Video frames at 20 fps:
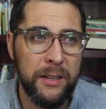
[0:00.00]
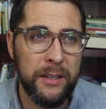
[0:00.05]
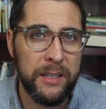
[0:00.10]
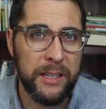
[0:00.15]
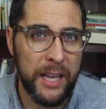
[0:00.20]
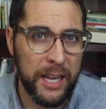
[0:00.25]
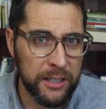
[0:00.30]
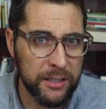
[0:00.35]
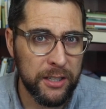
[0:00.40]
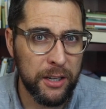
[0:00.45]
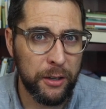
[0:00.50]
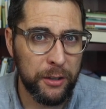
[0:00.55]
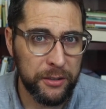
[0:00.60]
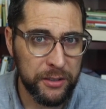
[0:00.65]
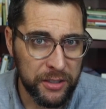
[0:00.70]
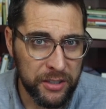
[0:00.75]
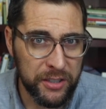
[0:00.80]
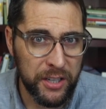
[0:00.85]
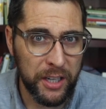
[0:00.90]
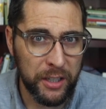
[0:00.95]
yes there are
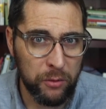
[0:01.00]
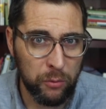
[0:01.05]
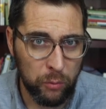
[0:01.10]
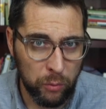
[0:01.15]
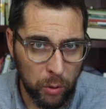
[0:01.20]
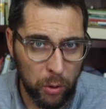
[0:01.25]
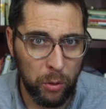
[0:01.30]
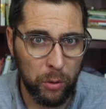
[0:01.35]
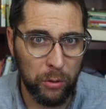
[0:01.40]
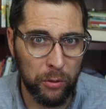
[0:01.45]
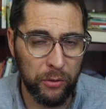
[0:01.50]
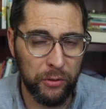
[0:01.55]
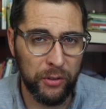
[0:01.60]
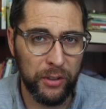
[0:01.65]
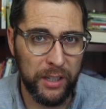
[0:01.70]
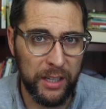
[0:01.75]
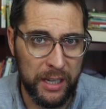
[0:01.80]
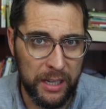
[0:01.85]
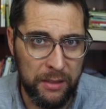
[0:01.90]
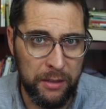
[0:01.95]
distinct roles
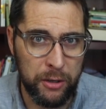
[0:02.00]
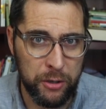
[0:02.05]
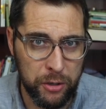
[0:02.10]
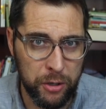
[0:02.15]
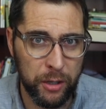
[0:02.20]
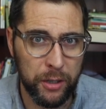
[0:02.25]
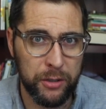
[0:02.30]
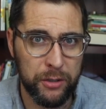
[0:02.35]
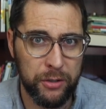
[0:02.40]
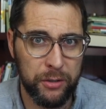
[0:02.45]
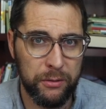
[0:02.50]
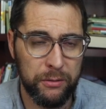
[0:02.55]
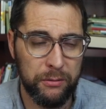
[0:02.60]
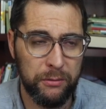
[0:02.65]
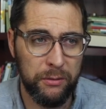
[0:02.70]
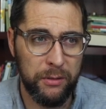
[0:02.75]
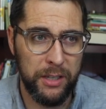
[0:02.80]
in the church